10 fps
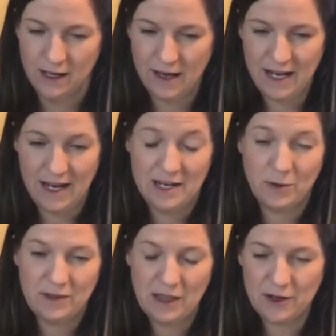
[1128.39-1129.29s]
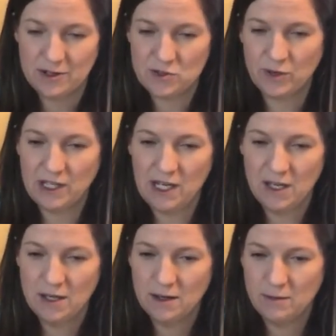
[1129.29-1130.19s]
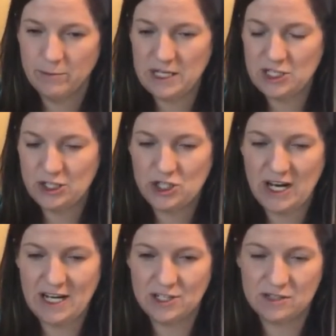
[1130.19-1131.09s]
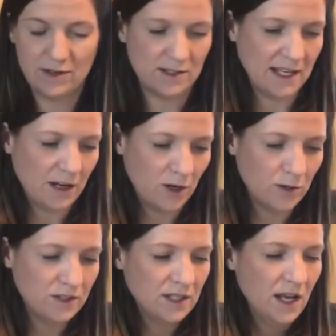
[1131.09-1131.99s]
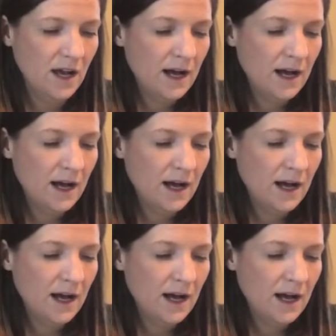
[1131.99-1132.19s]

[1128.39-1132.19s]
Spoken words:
I don't think there's really much to change as far as that goes.